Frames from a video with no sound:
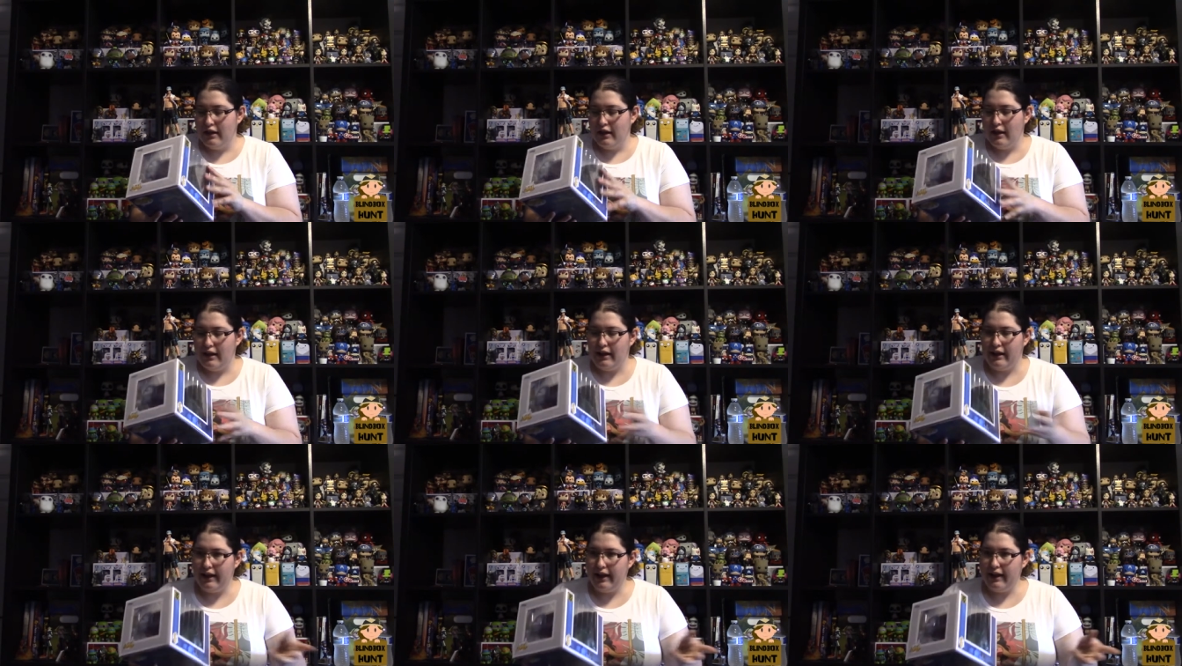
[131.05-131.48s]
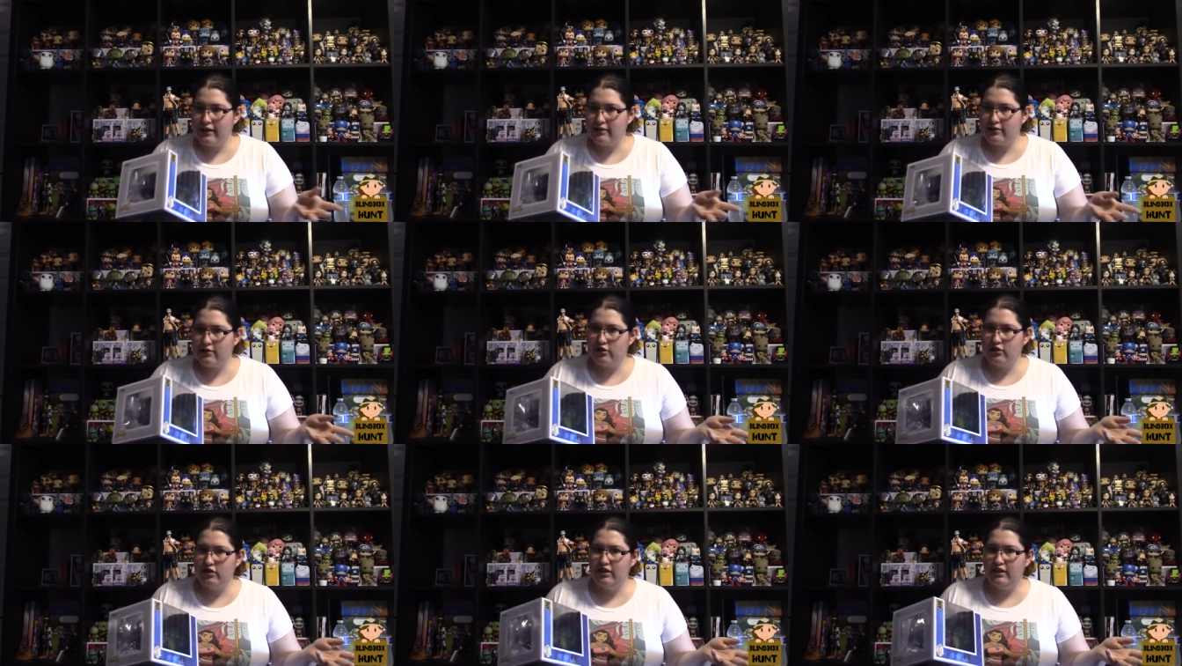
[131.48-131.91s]
And I
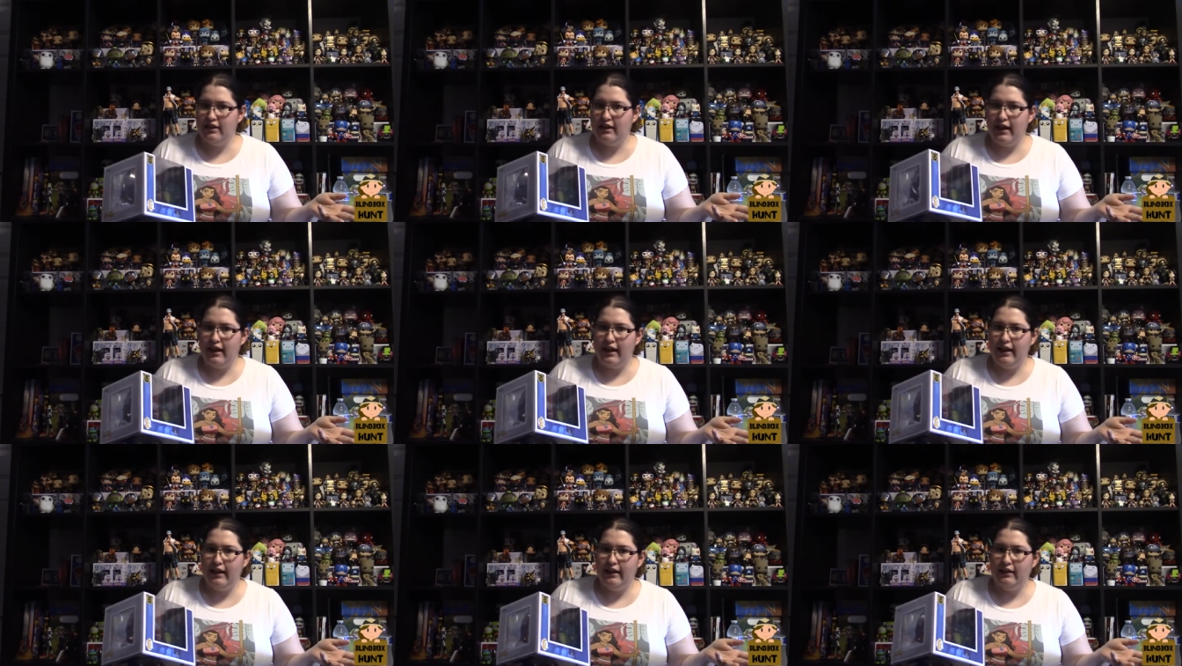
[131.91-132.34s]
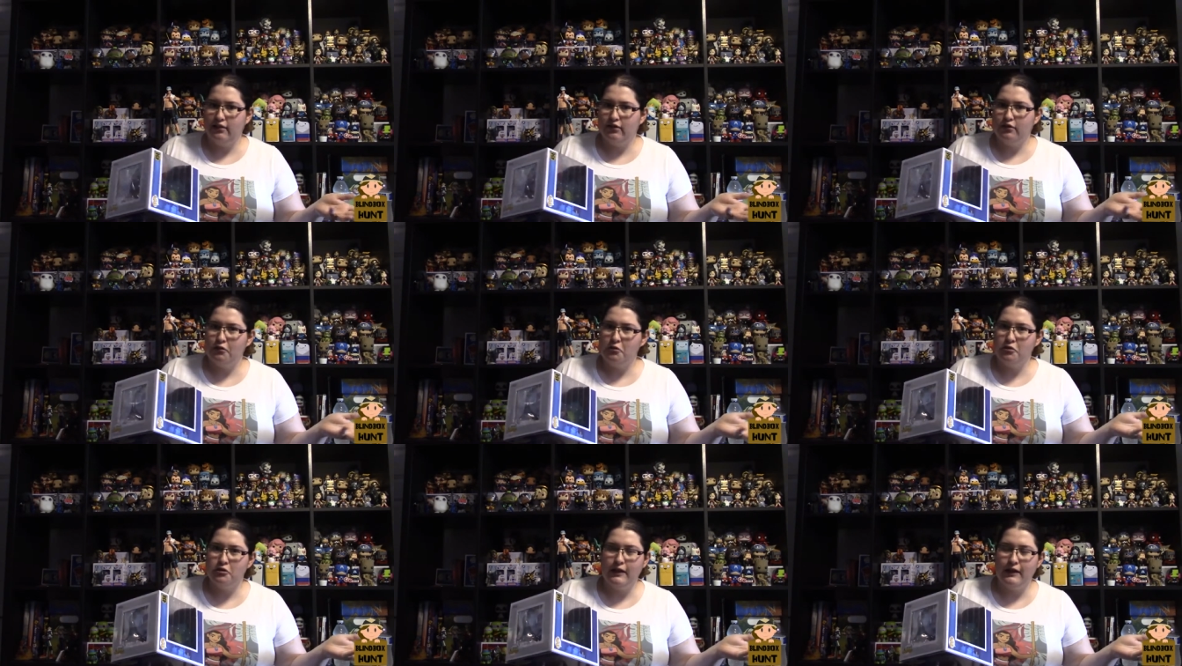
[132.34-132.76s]
actually got a little
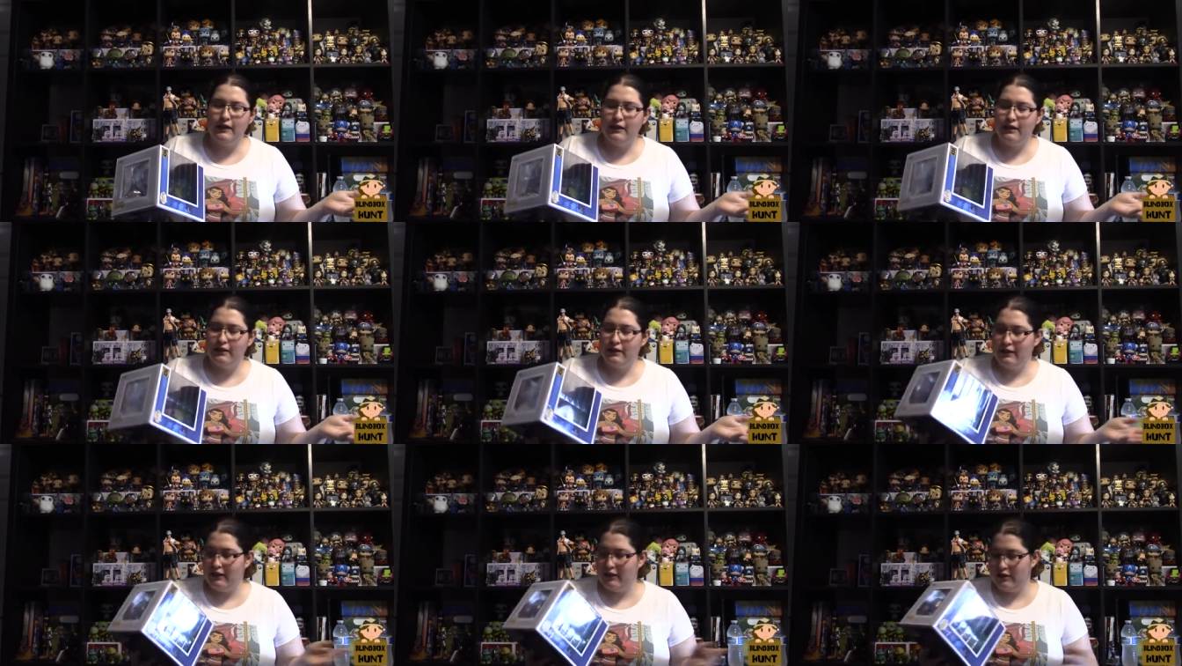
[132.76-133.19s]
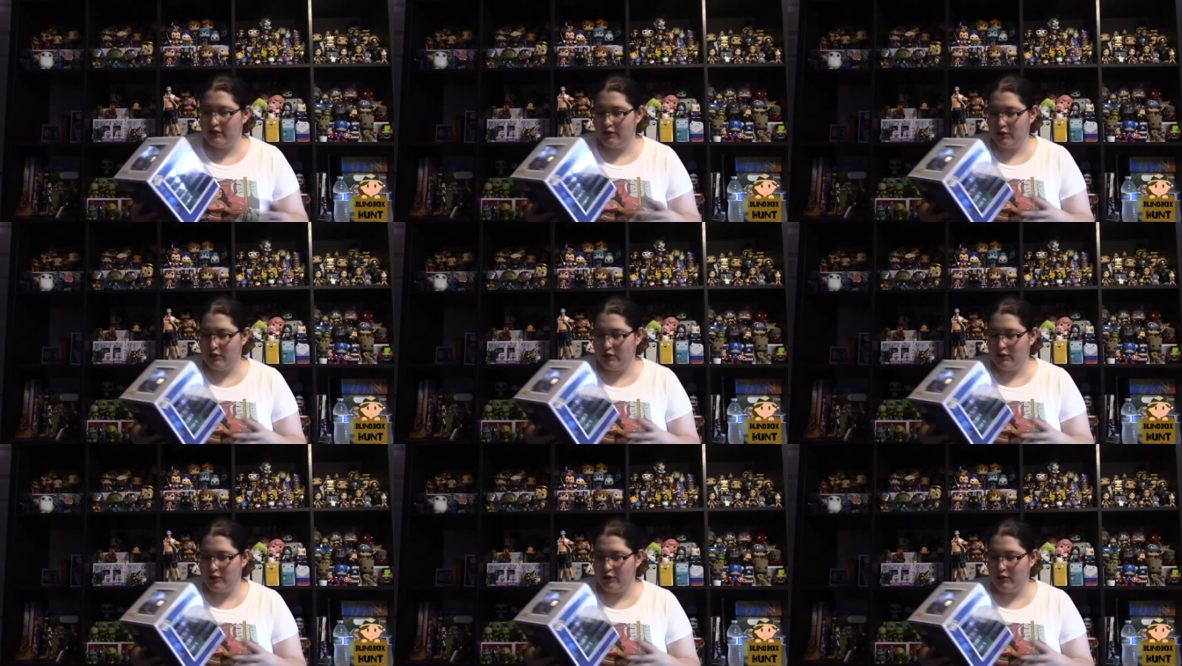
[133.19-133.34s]
rotating thing,